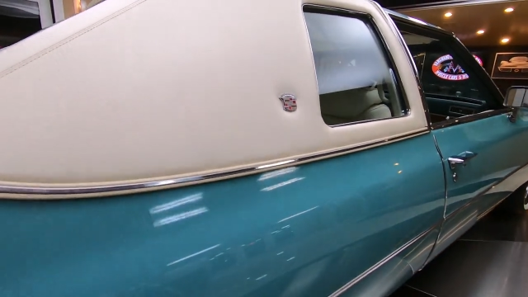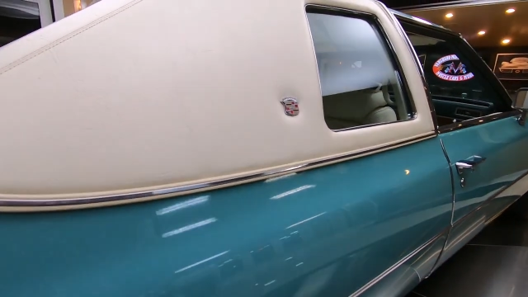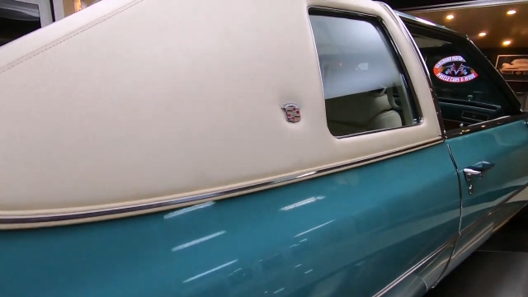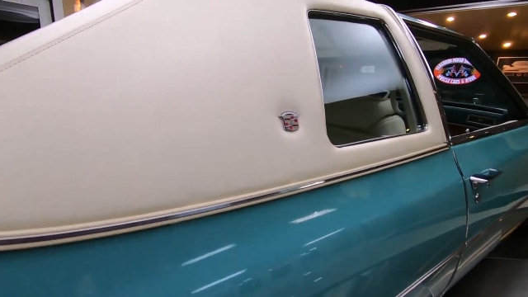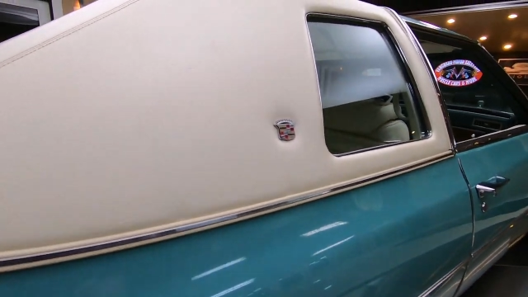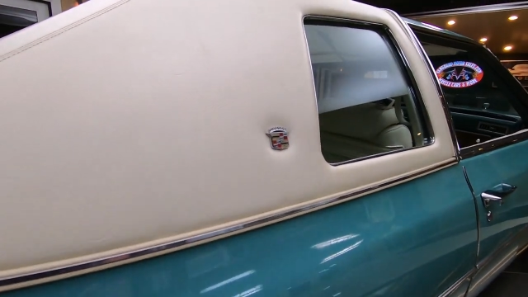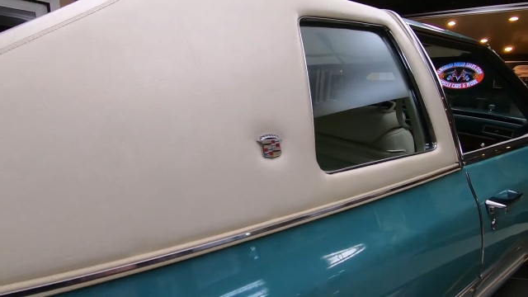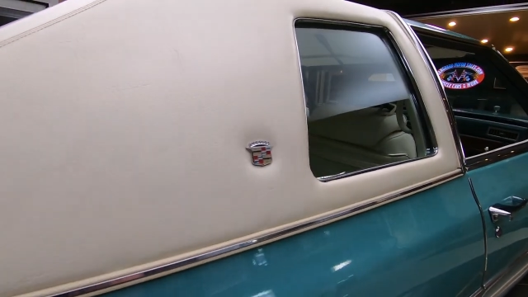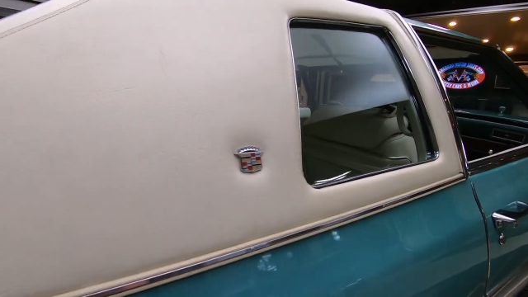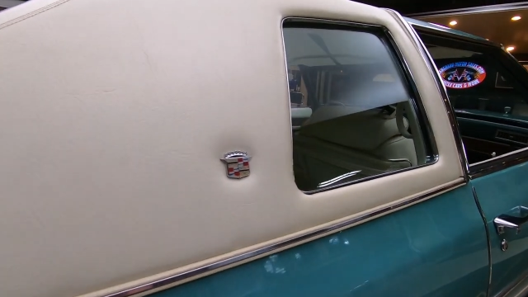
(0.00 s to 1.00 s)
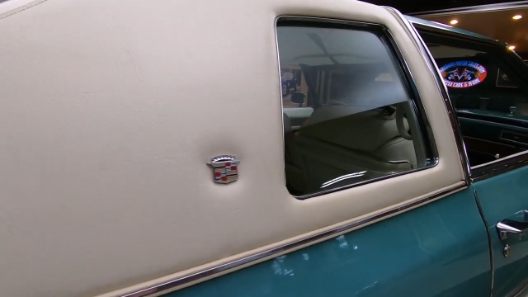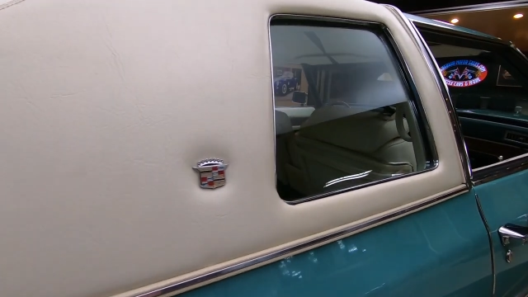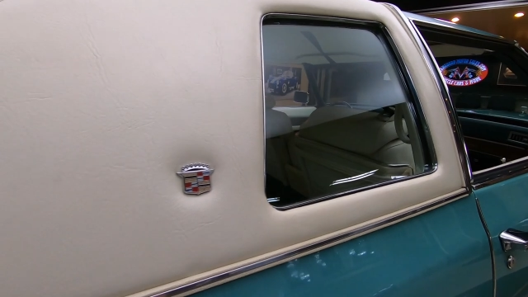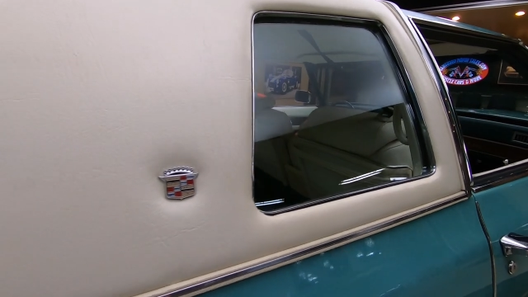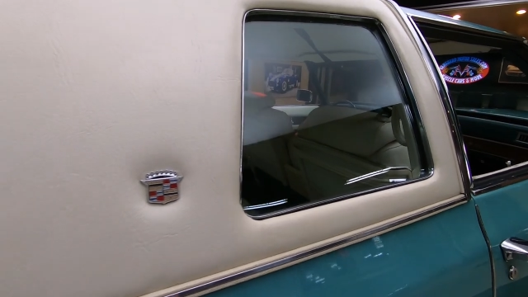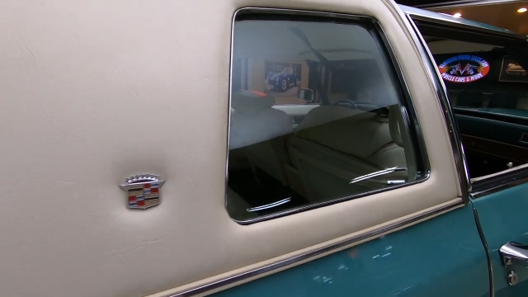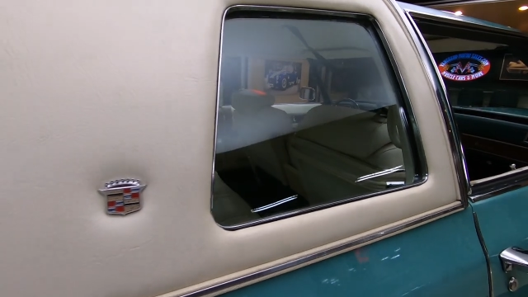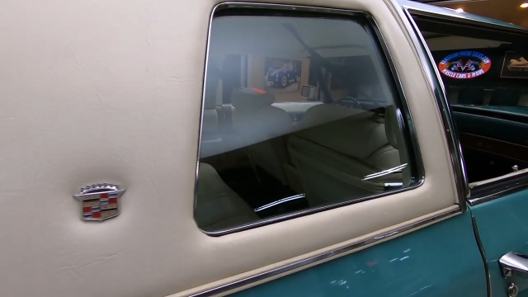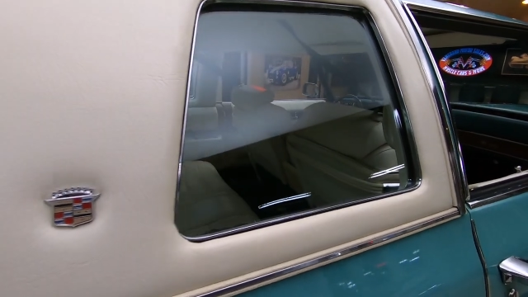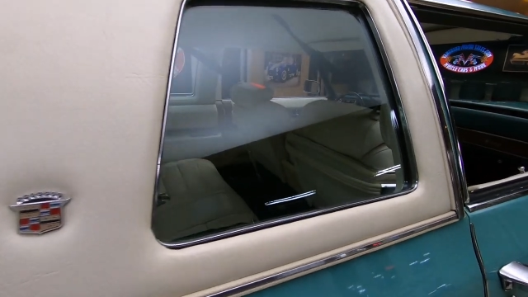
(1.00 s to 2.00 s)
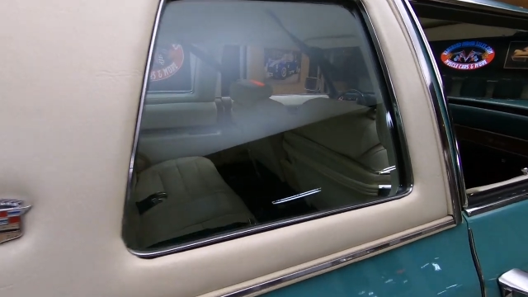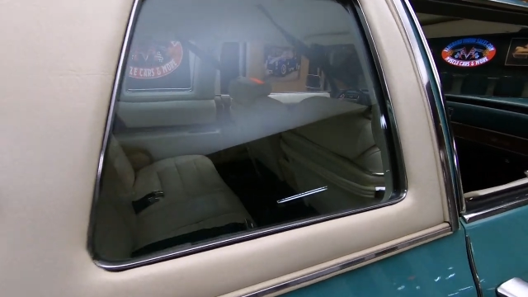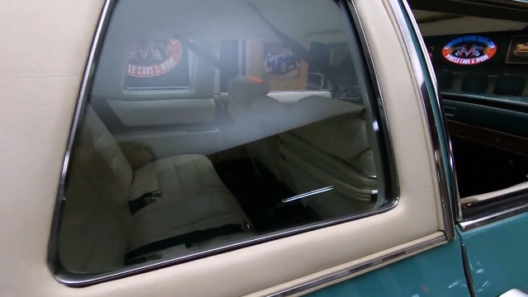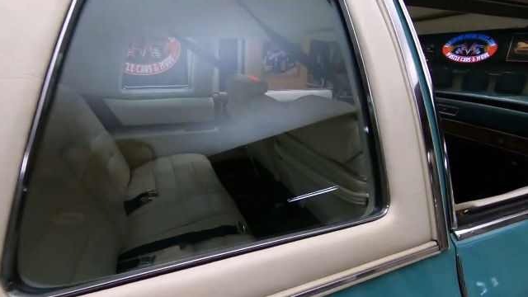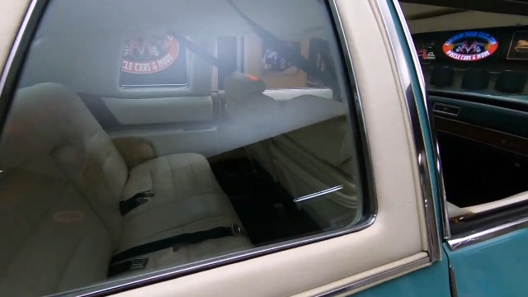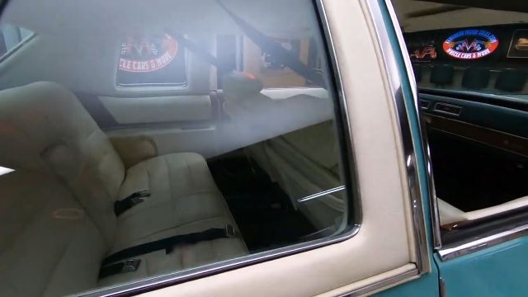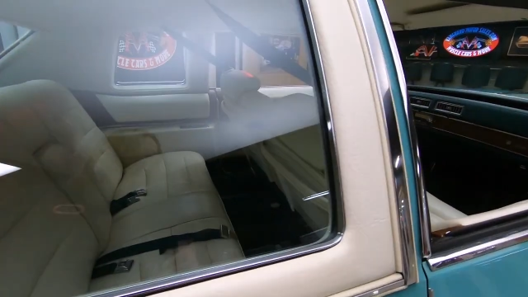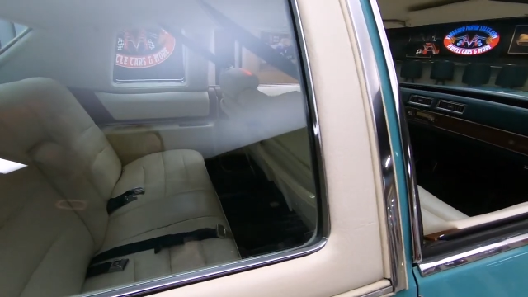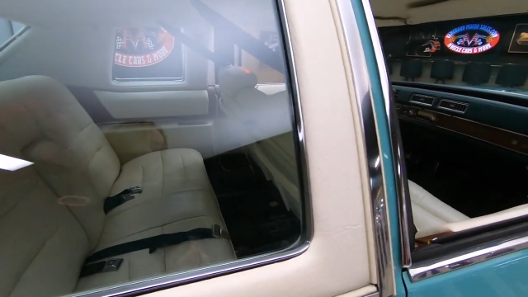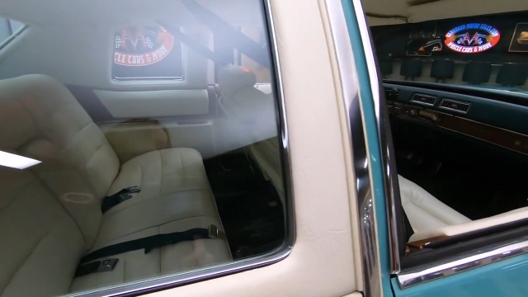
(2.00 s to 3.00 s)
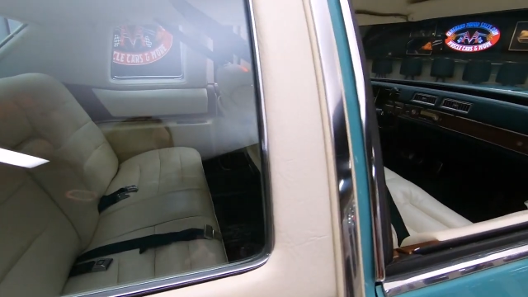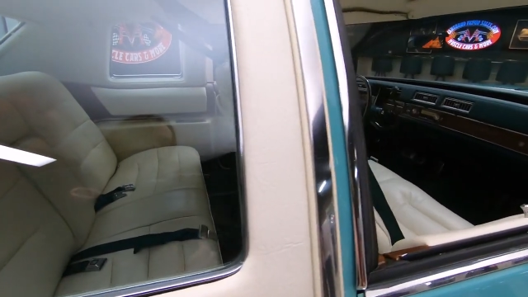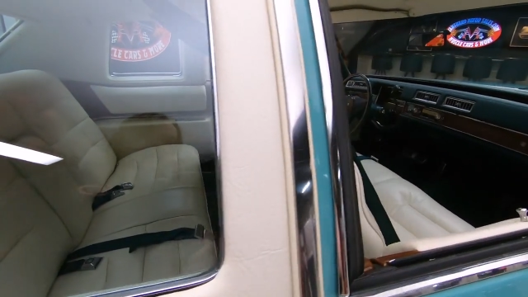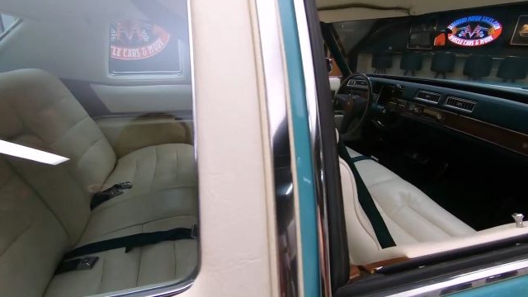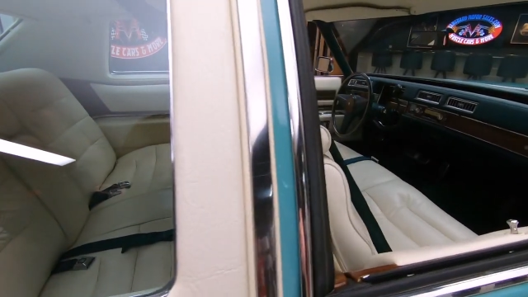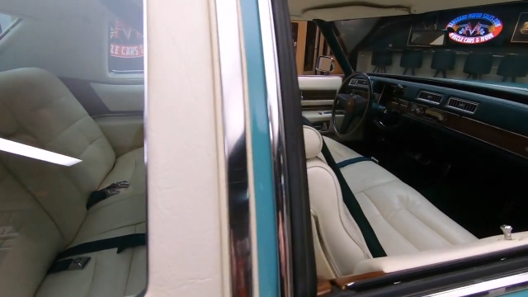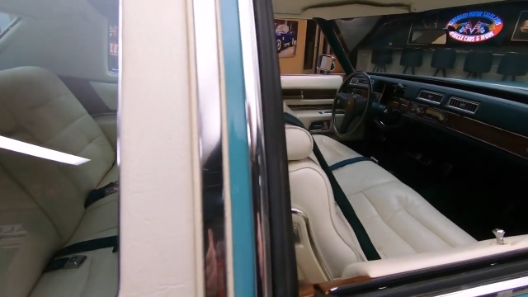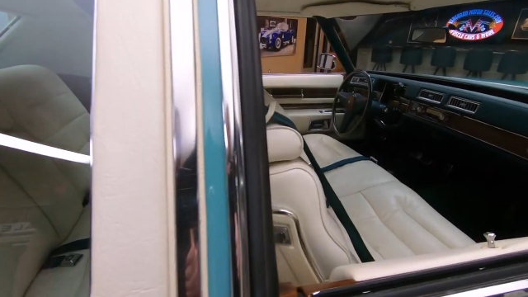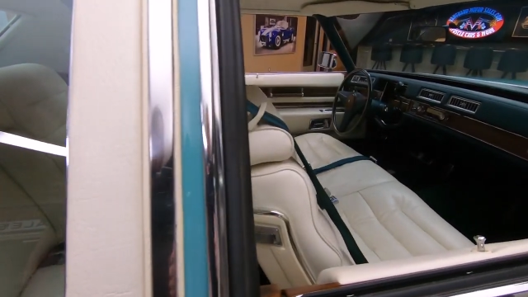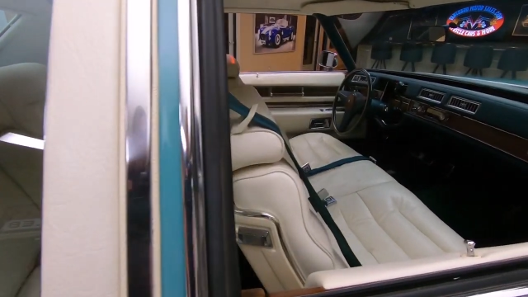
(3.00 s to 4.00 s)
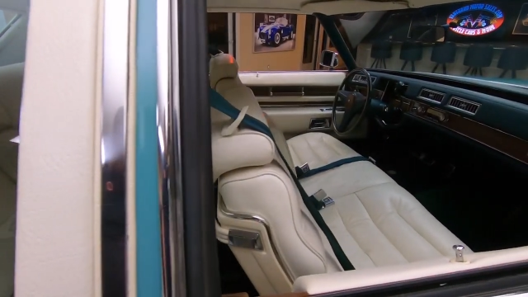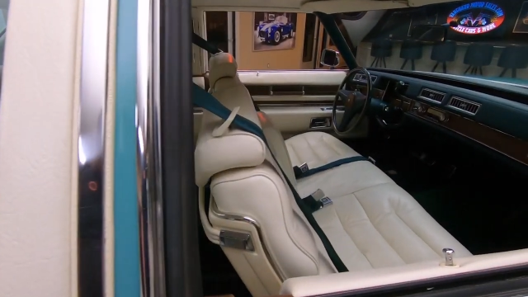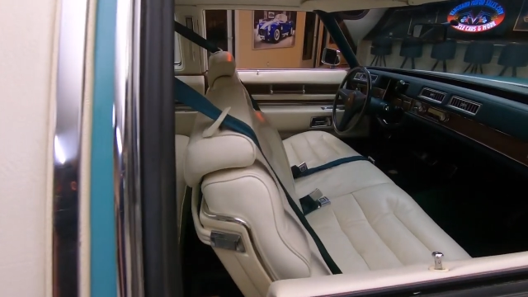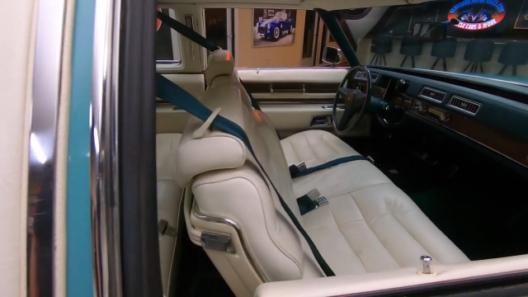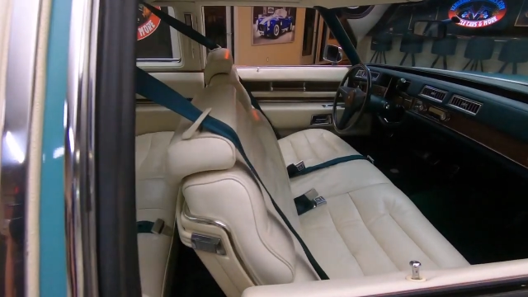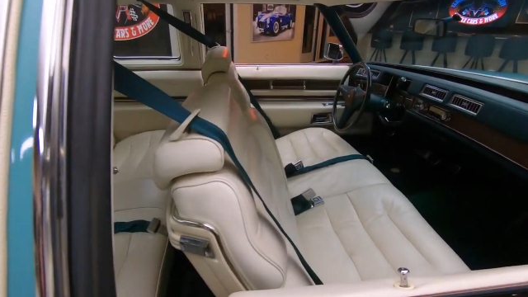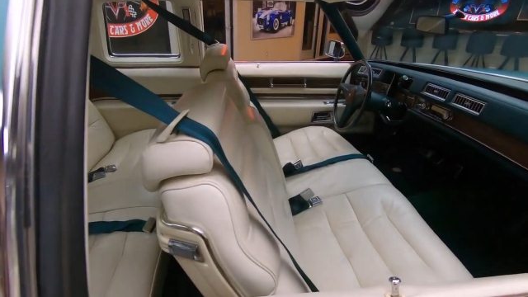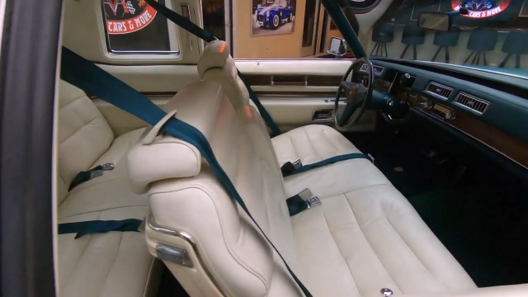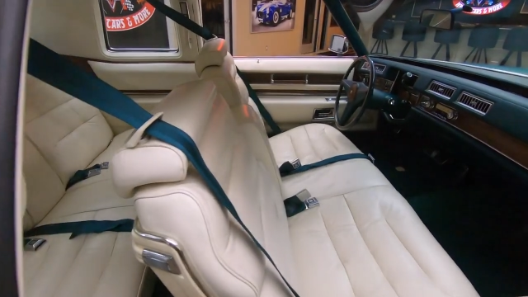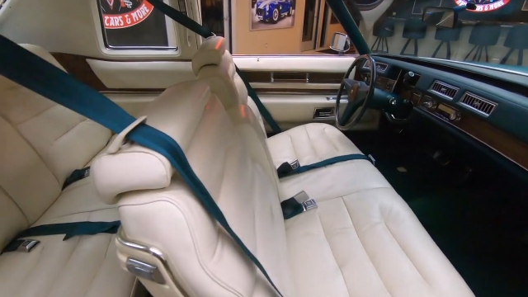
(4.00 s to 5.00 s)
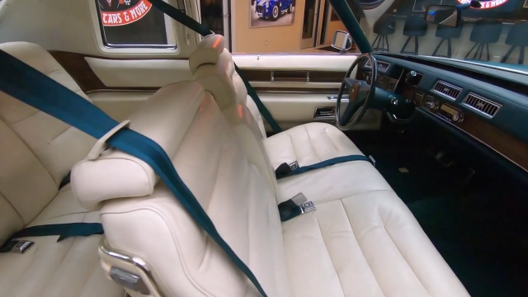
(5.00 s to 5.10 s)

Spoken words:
No face is visible, so there are no lips to read.